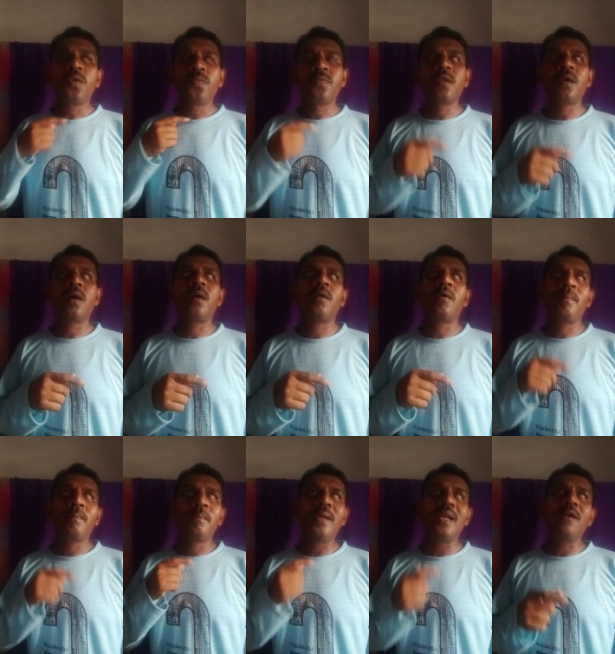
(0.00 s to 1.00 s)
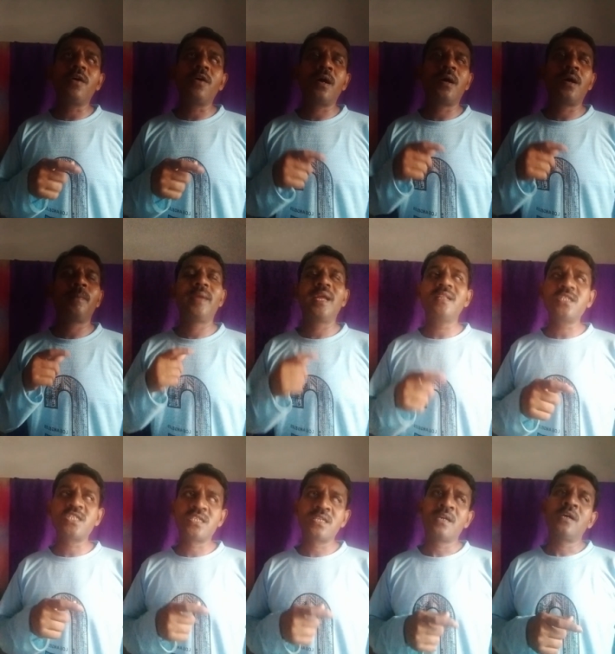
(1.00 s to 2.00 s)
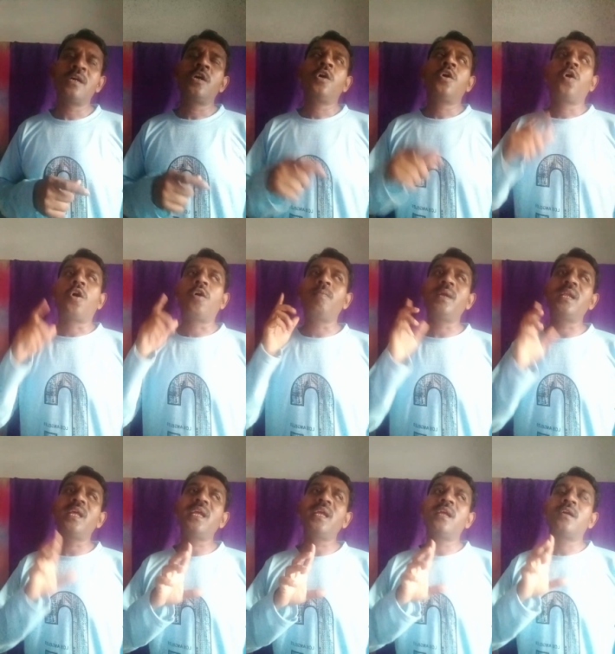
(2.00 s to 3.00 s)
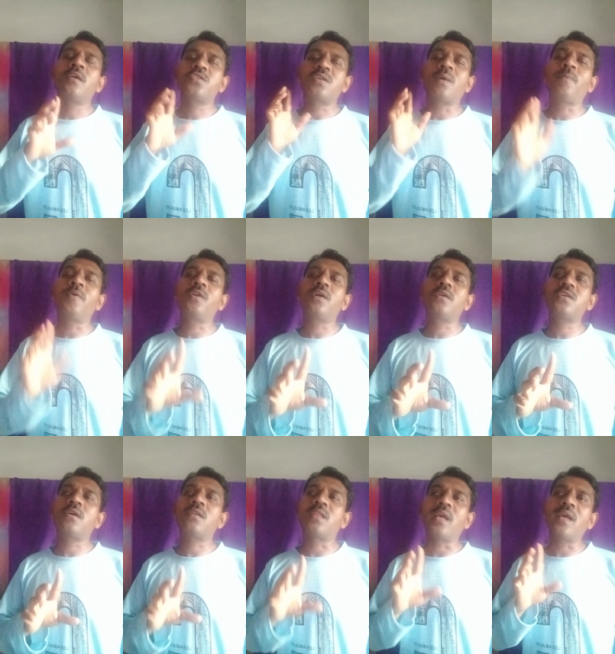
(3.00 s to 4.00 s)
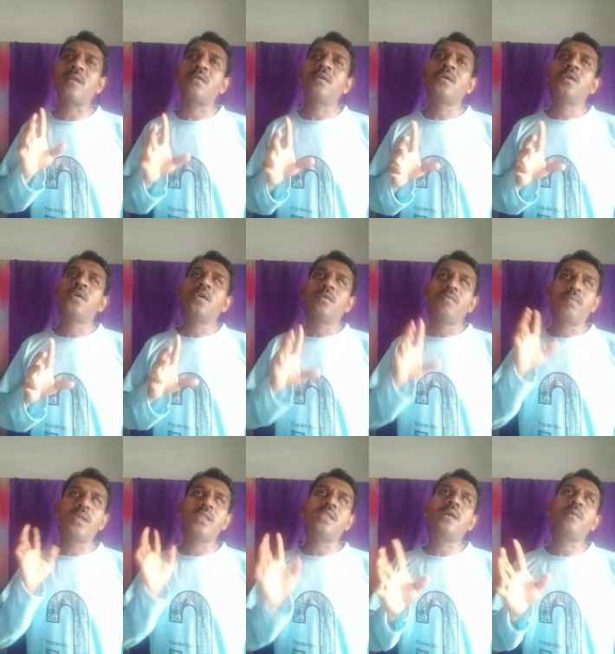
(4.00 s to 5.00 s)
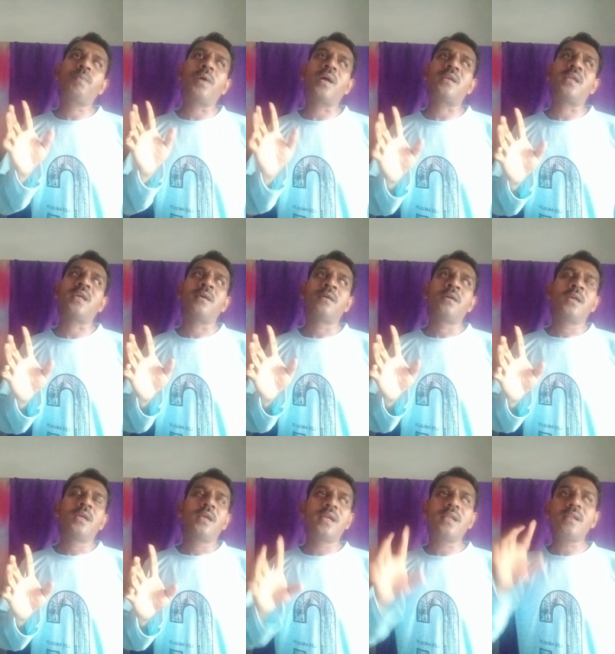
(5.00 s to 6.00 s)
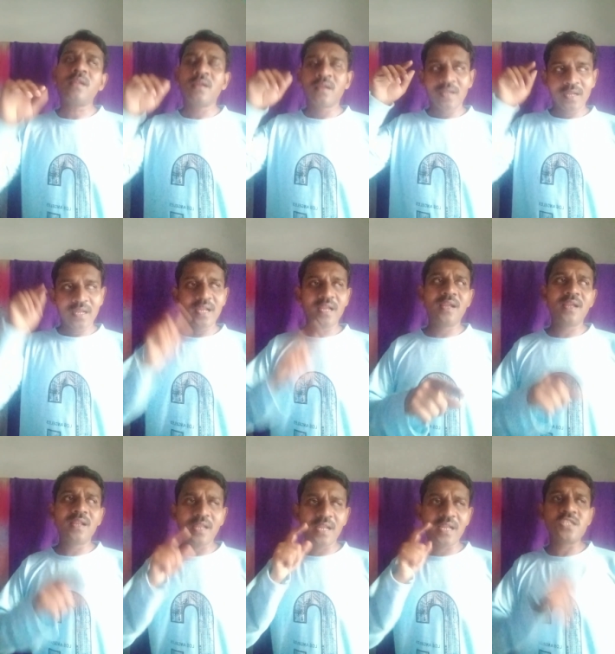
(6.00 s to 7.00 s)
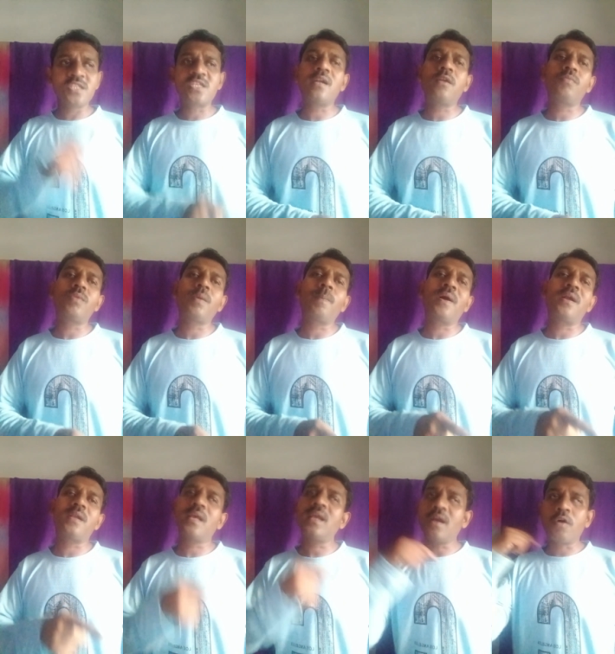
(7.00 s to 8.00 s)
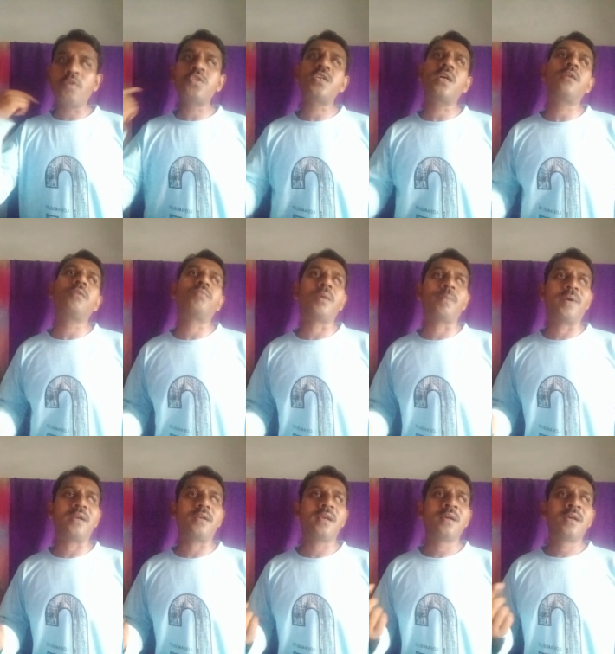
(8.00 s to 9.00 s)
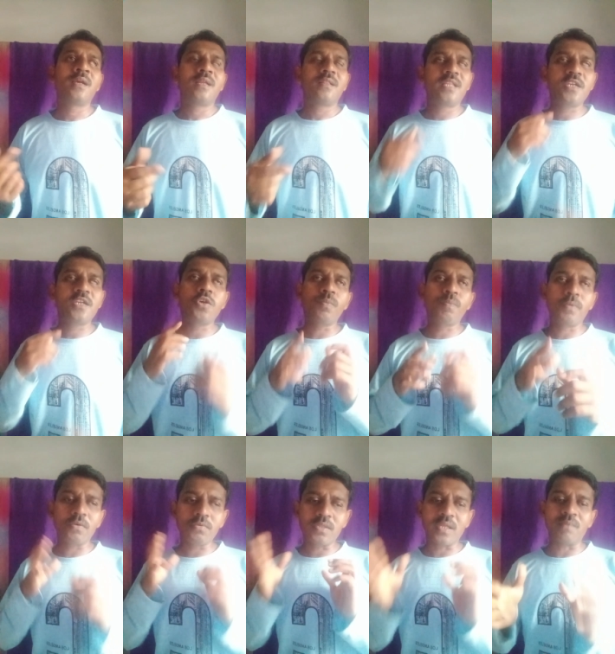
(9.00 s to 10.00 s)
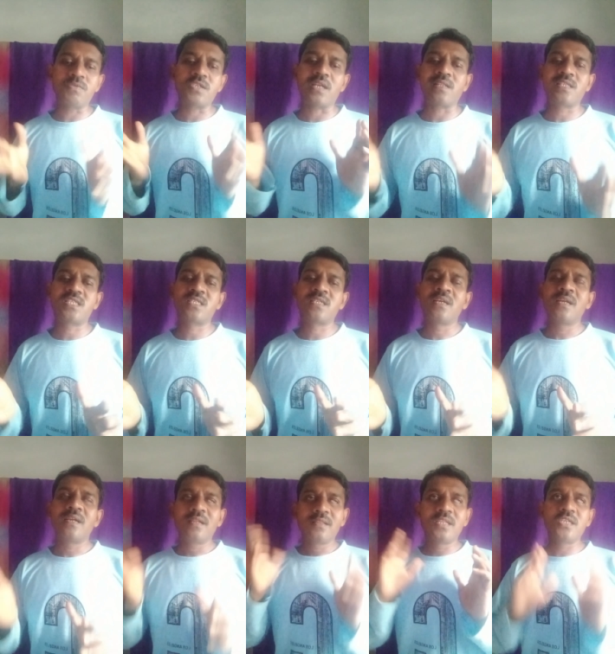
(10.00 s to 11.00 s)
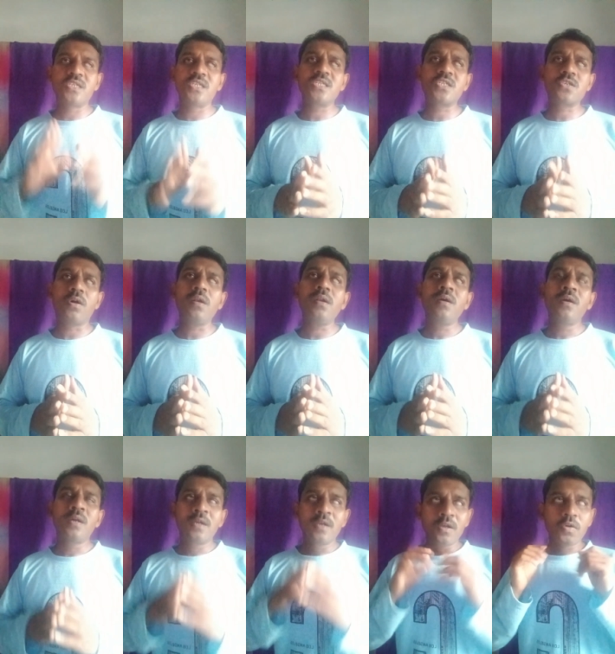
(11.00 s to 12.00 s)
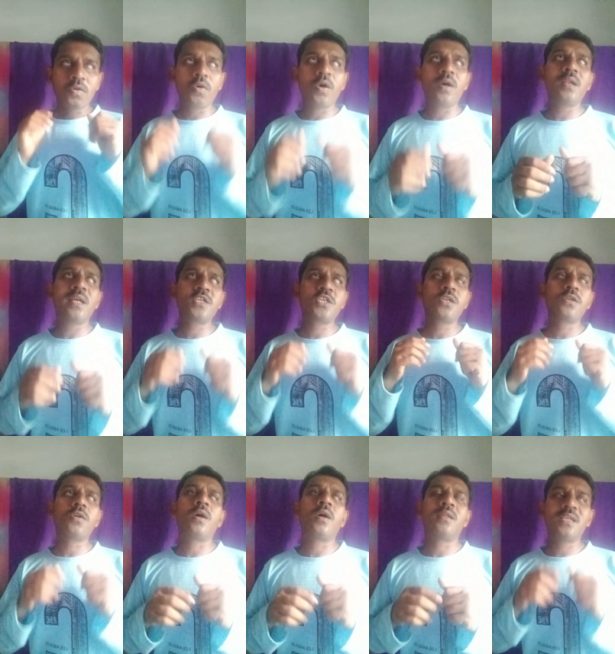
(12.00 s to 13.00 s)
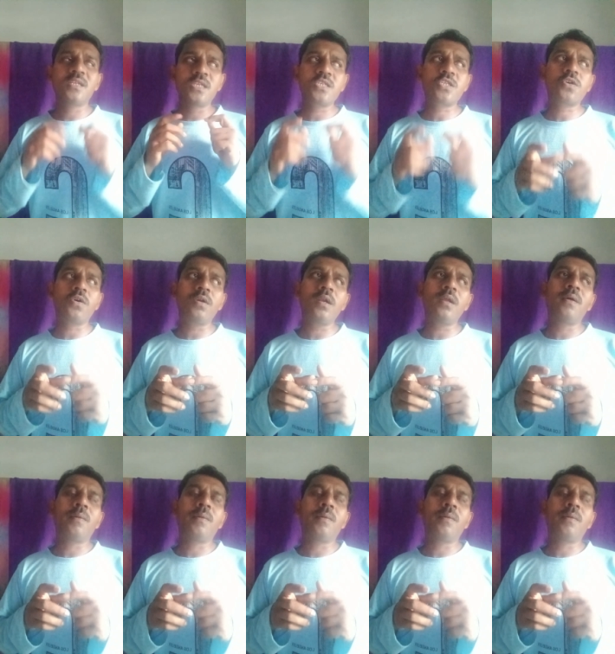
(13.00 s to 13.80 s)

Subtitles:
Means how many supporters are there with that party, in inside of the party, outside of the party. They should prove themselves. This is called this is called